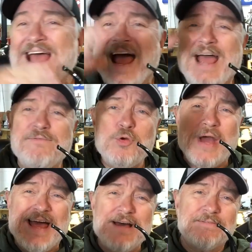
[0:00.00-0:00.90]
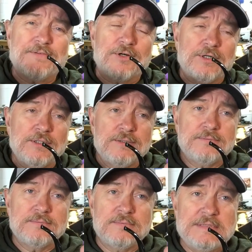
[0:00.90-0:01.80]
Have you ever
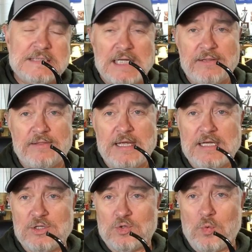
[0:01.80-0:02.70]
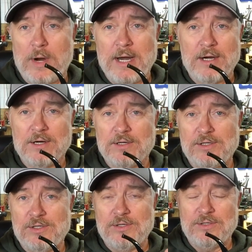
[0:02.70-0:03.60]
done things where
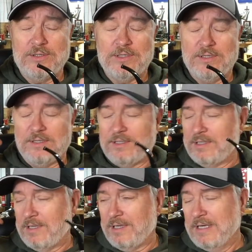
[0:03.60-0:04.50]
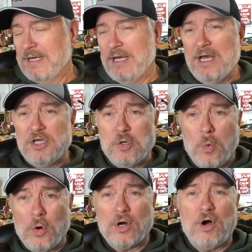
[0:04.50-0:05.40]
you, you, you you
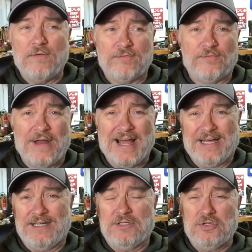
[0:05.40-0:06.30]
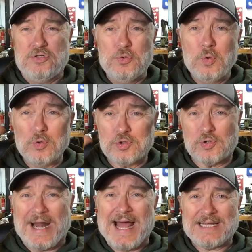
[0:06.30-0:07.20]
work off of like dual
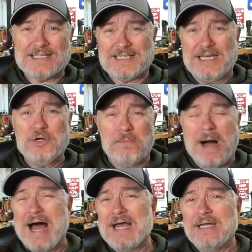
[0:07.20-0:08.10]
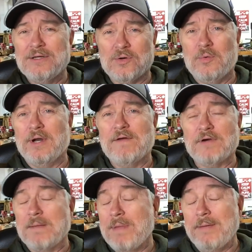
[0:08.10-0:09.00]
tracks in your mind or whatever
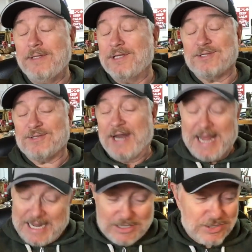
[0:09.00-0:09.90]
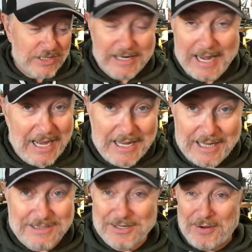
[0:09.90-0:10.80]
and maybe this is an age thing i
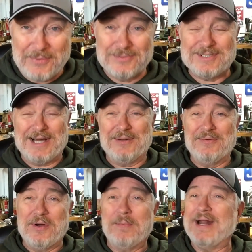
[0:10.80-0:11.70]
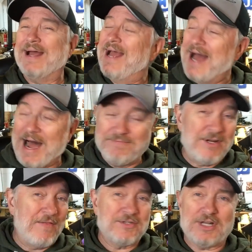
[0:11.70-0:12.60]
don't i don't know but i i've
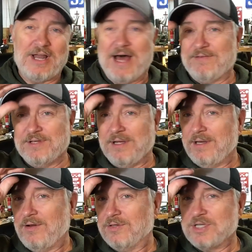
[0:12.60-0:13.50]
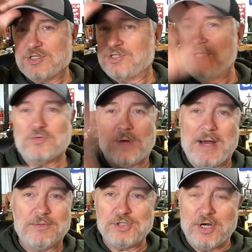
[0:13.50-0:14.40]
done this a lot uh, you know since since when
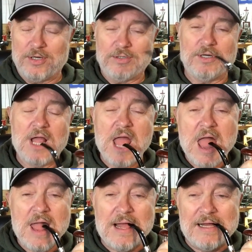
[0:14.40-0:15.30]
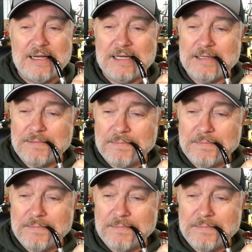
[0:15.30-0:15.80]
i was younger uh,